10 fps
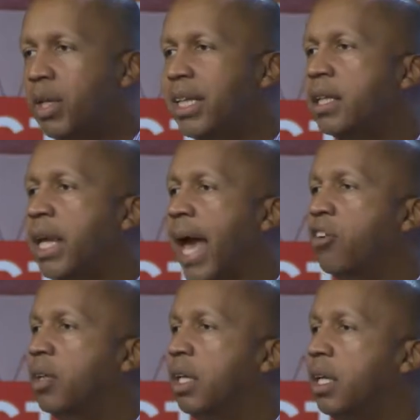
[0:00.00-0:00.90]
we didn't
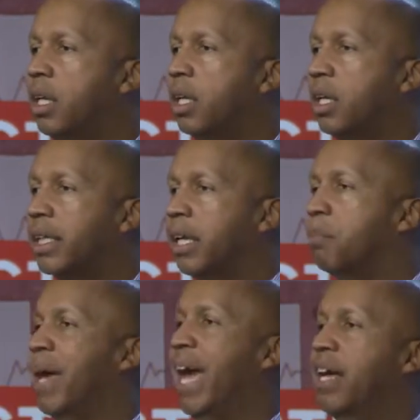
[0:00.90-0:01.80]
actually
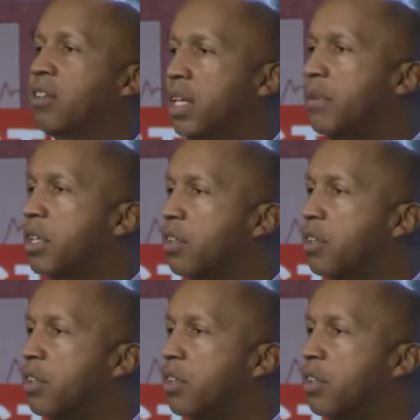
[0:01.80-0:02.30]
get past slavery.